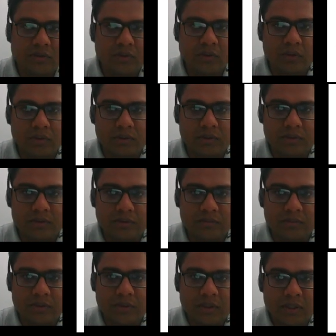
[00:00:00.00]
or
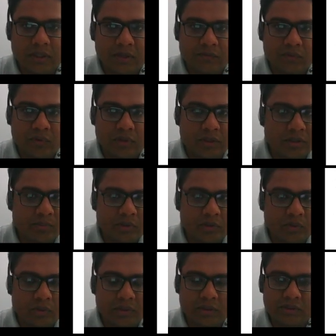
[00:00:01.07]
if you are unable
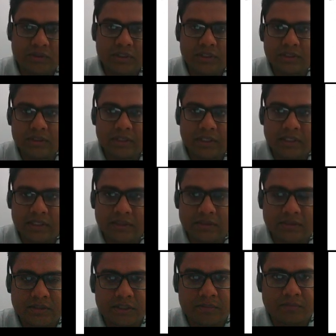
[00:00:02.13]
to understand any
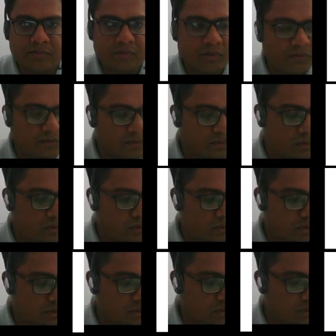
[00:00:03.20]
steps of the
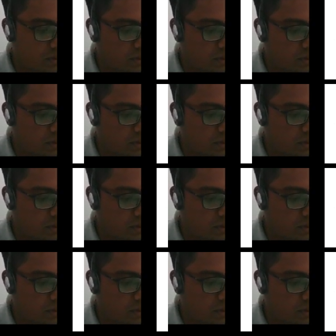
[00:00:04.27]
solution,